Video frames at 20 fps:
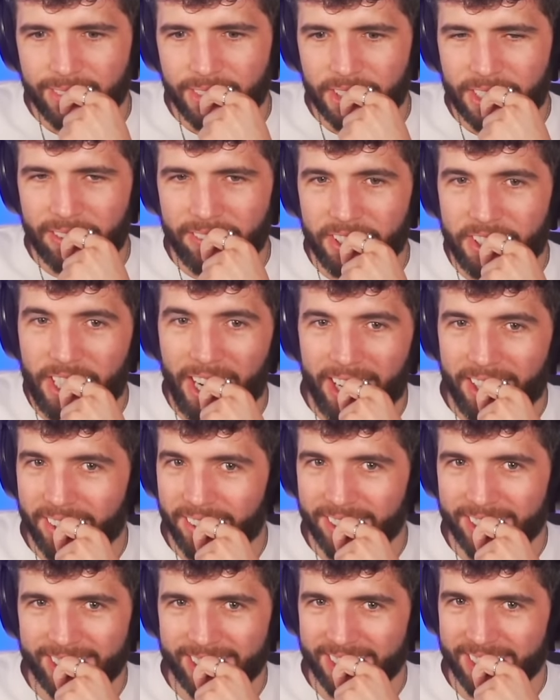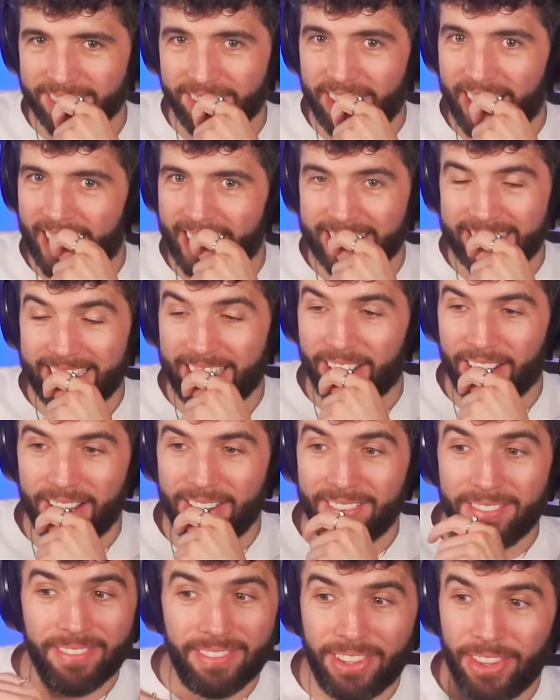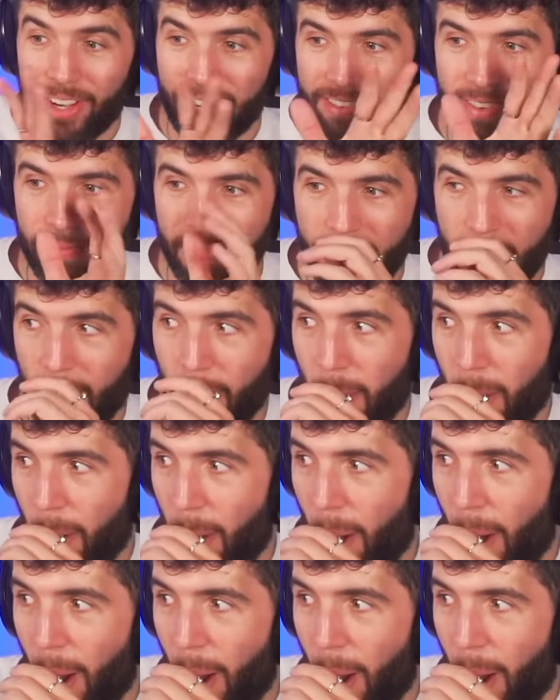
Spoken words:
Just have a channel. This is me. It's not even me.